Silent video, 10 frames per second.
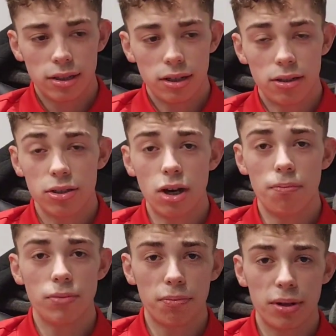
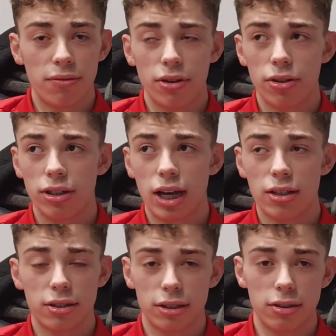not benefit on the
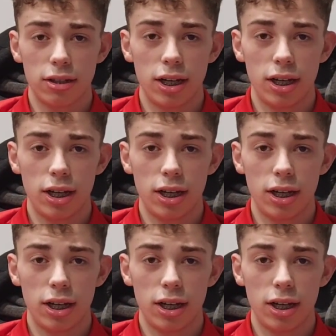actor.